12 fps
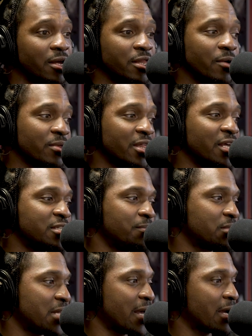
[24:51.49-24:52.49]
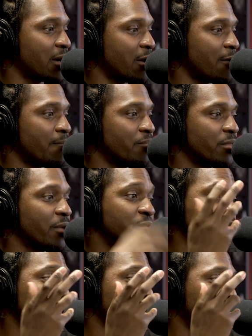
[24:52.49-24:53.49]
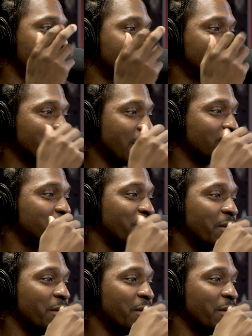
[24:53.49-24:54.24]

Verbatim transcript: There were things he was like, there was one that stuck out to